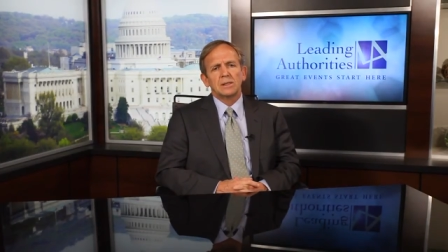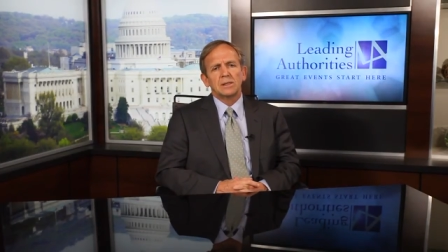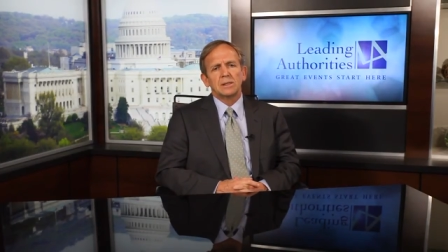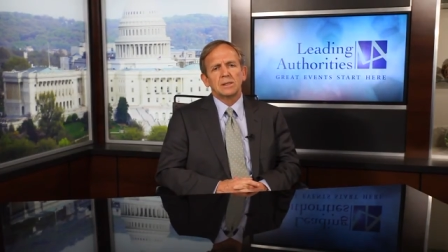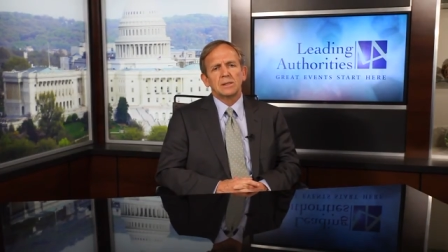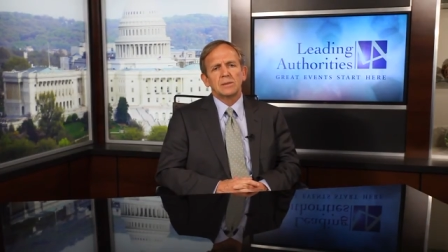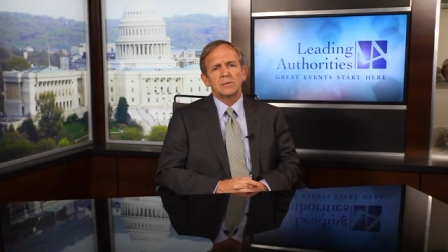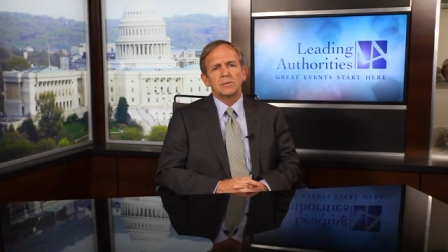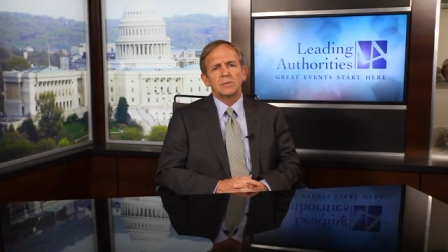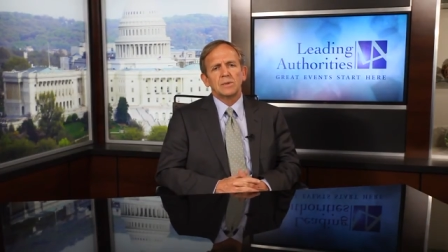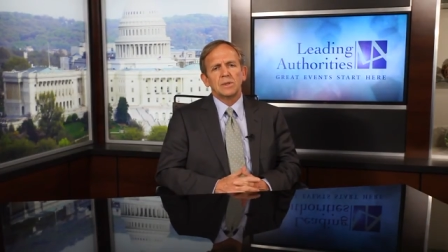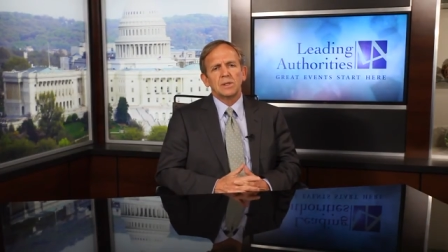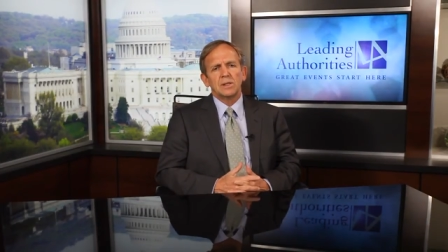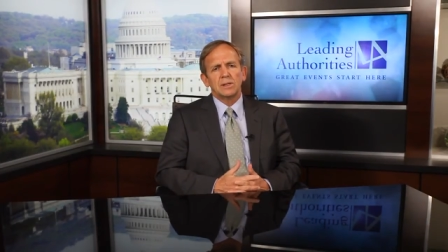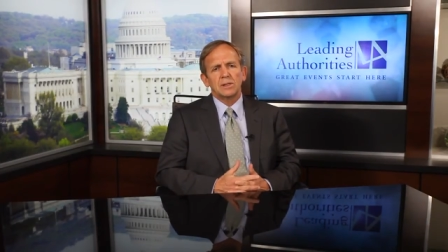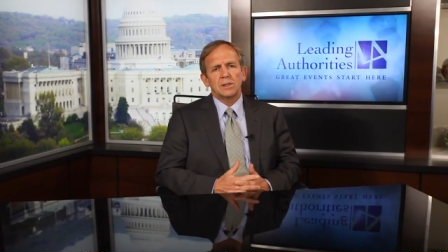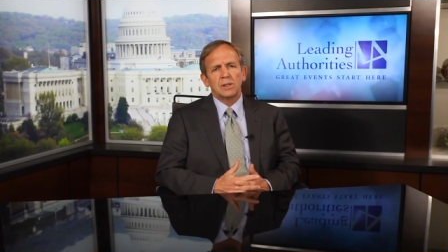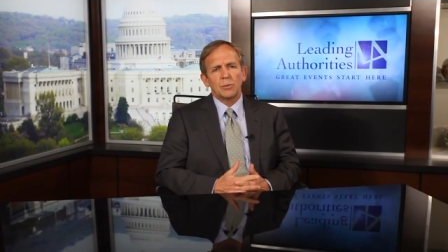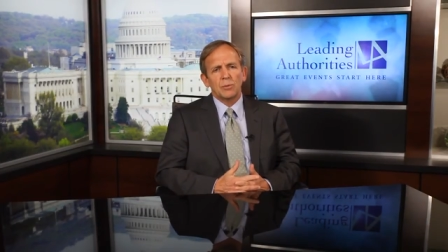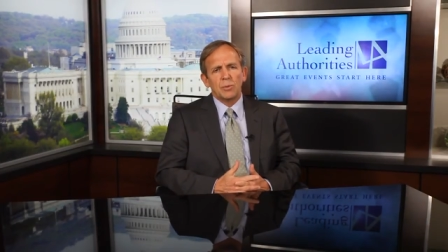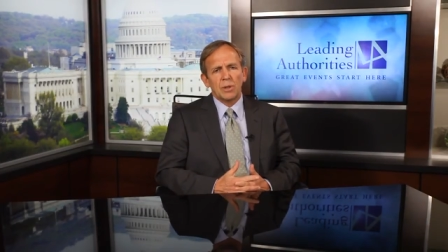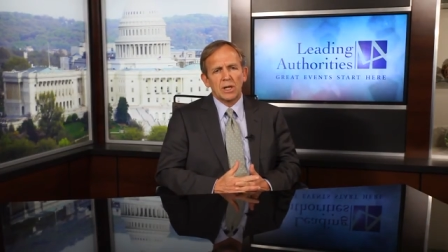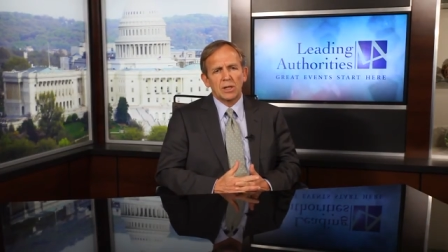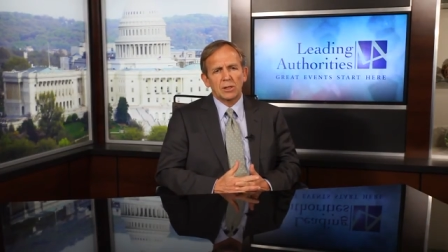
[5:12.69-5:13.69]
um,
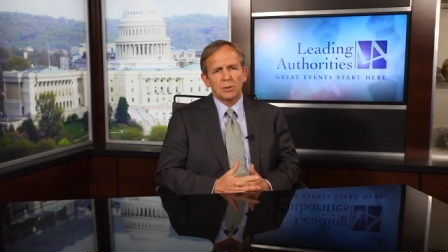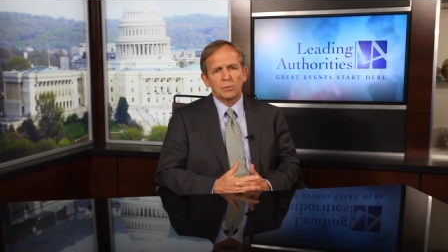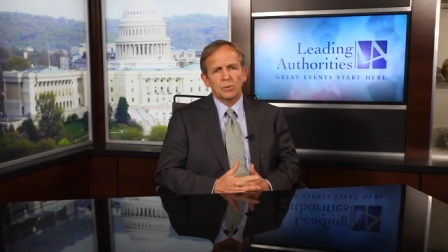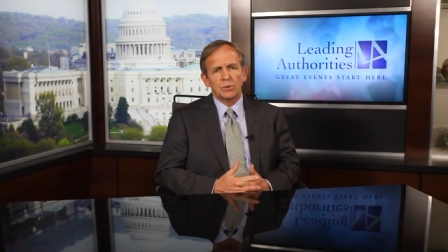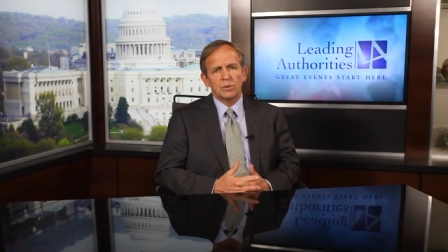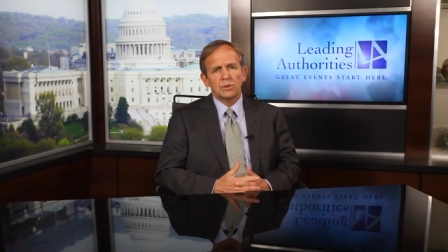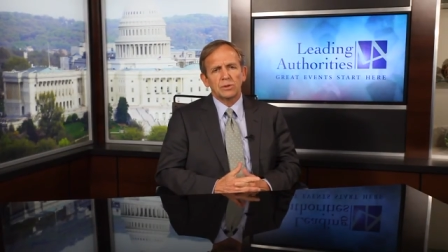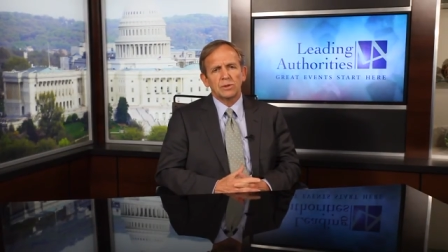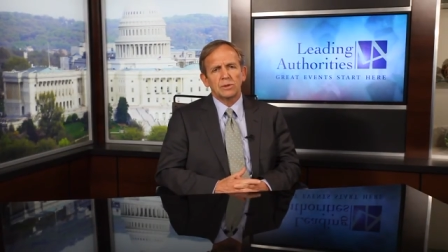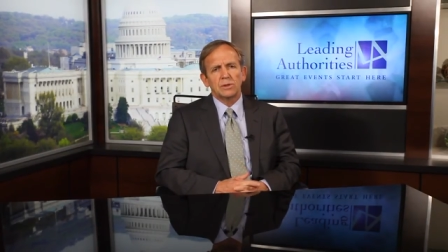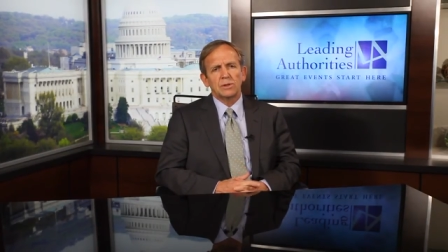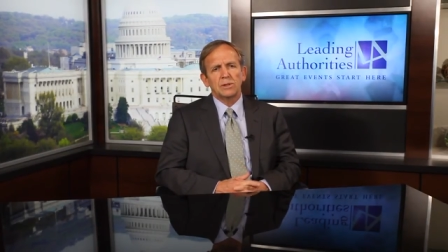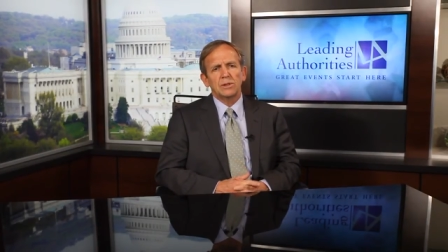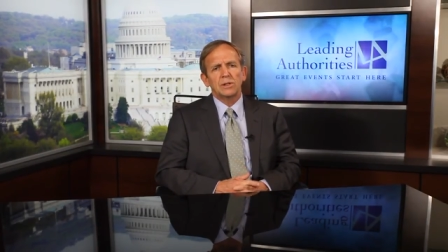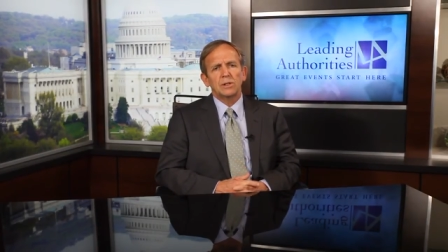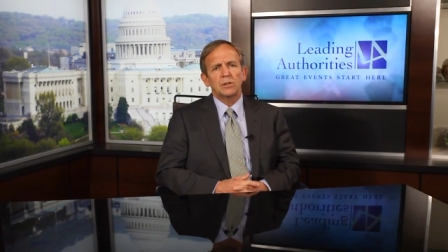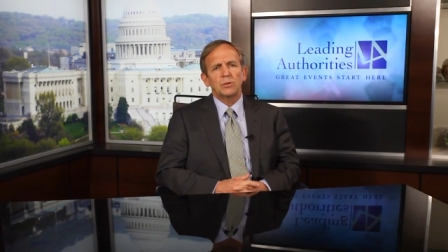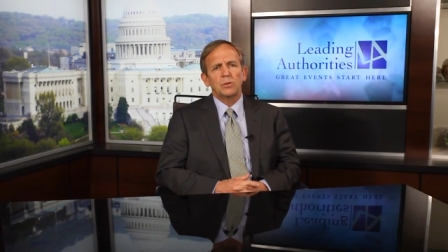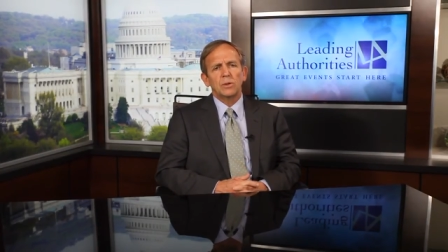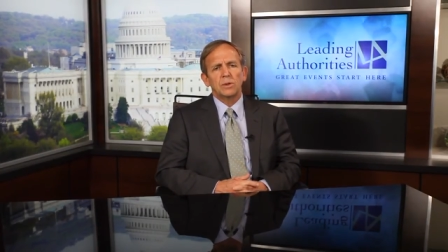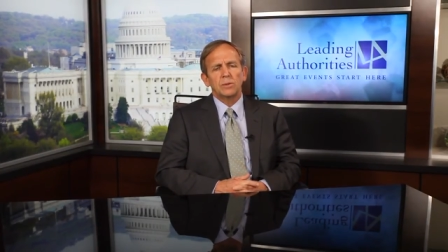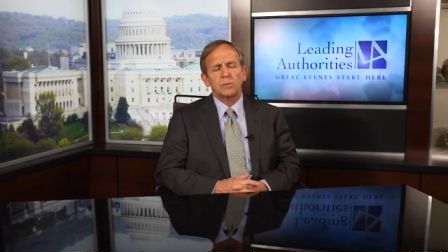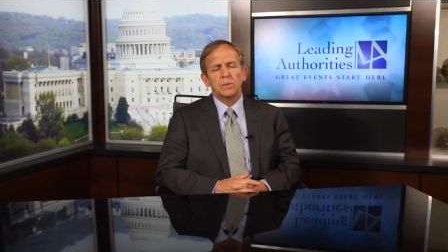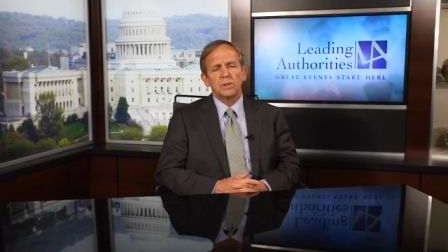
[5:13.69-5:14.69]
compatible
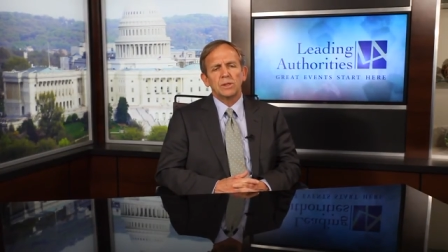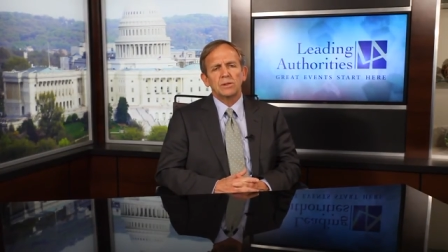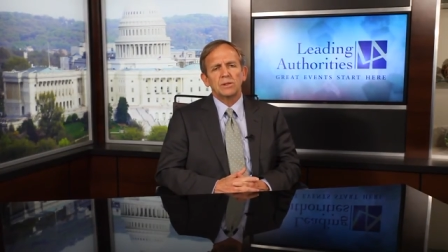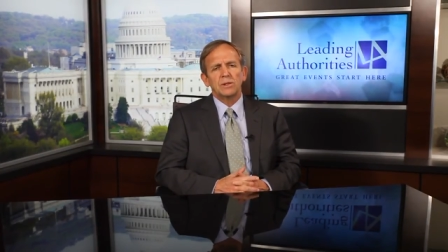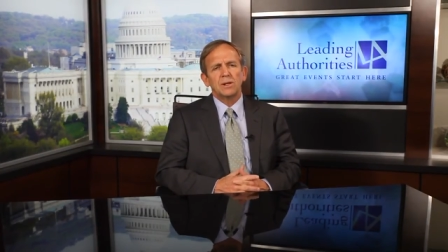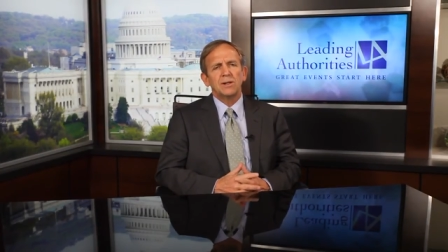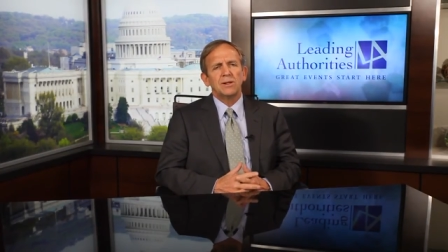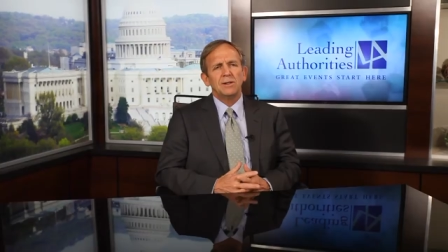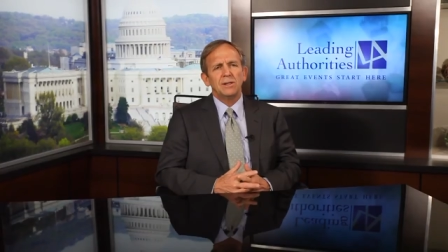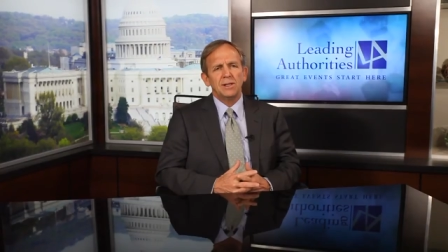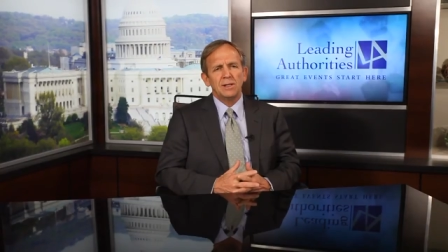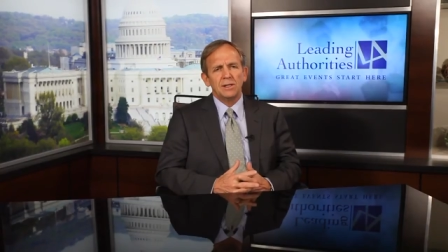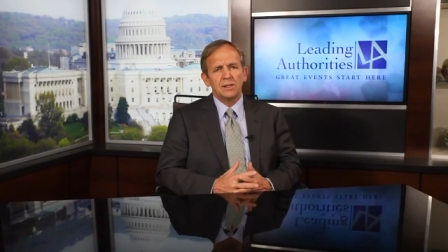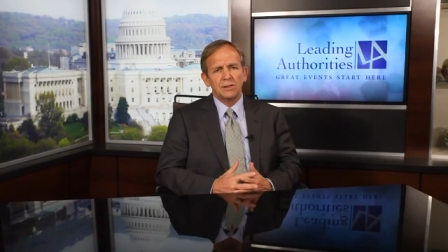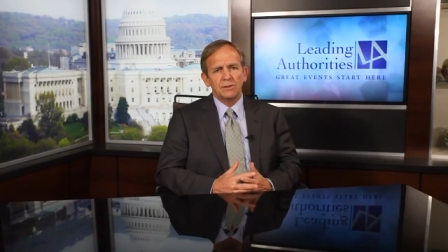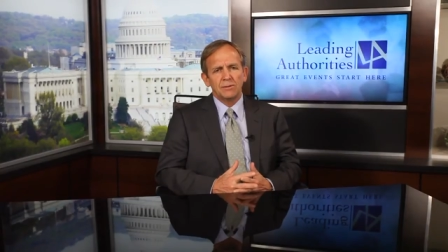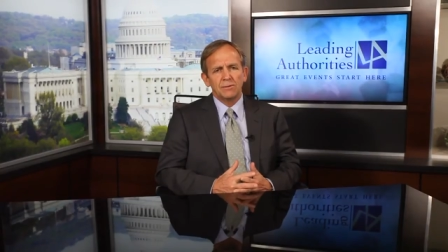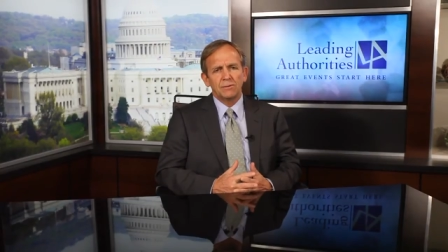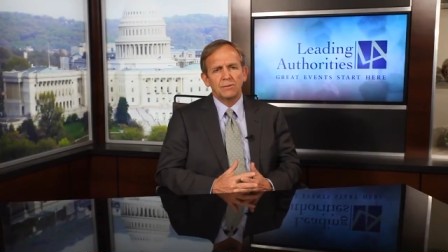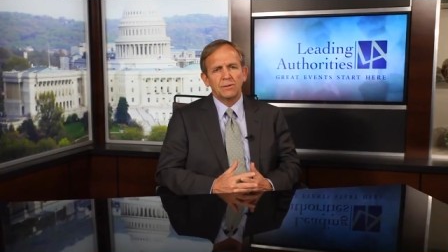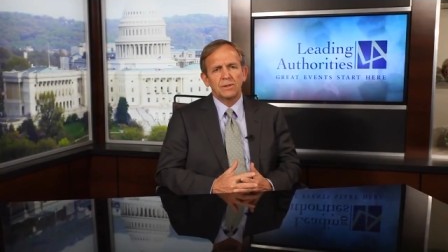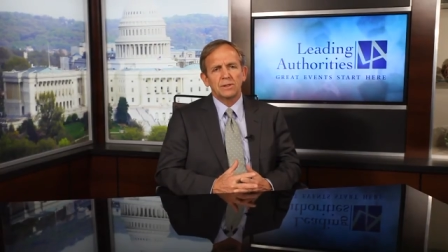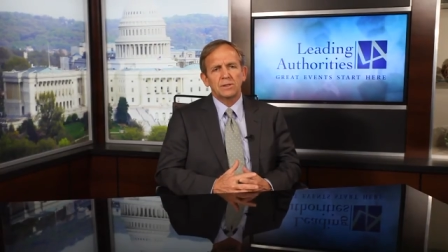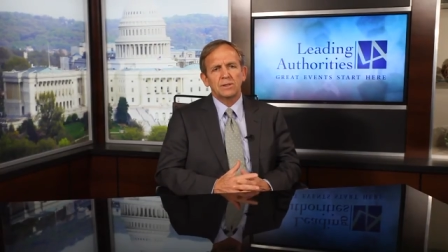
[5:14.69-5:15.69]
equipment,
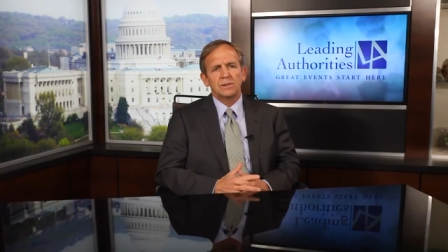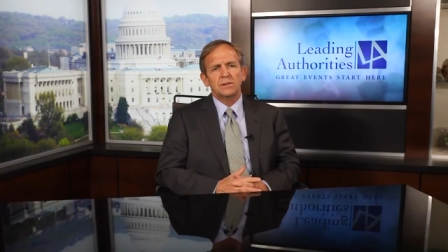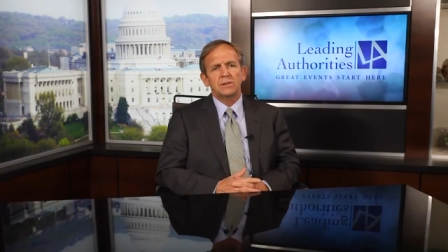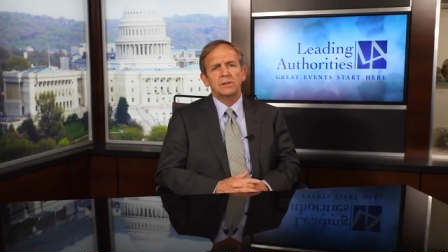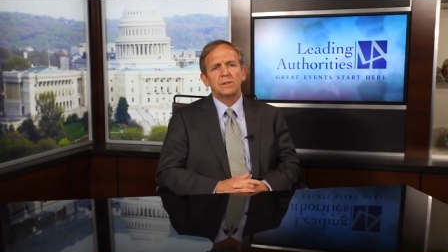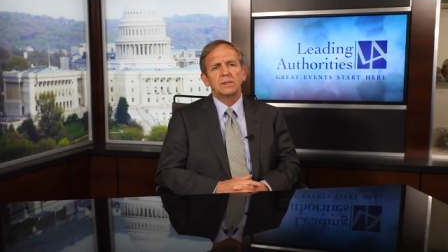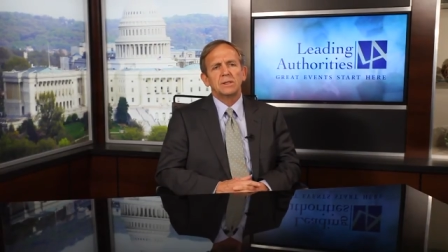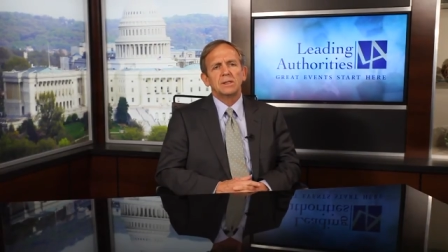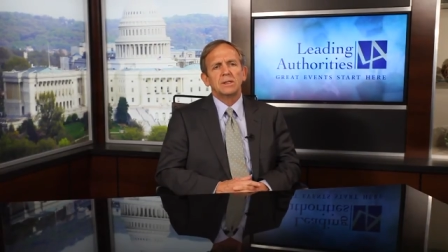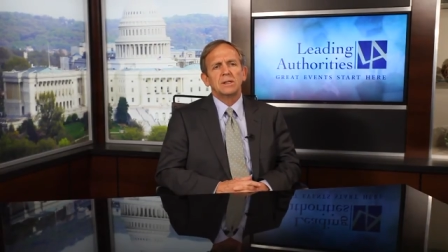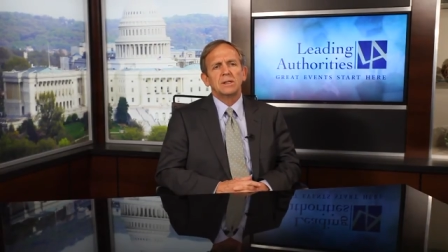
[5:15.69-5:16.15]
deconflicted